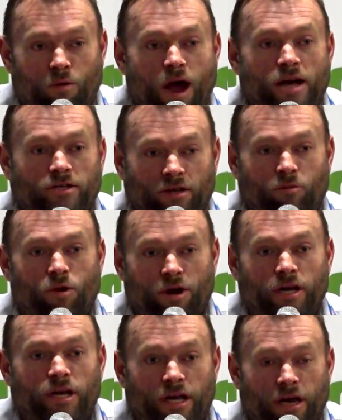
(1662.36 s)
actually
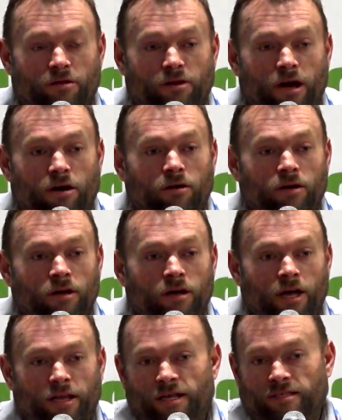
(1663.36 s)
working together now,
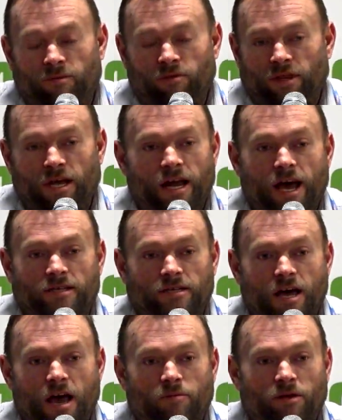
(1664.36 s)
and that's something that
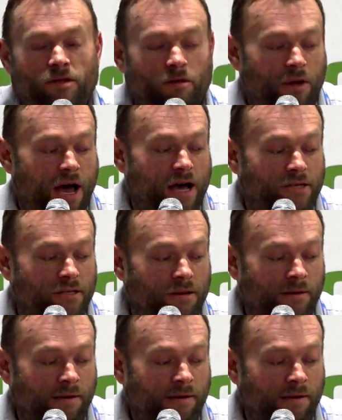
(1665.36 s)
hasn't happened in the past.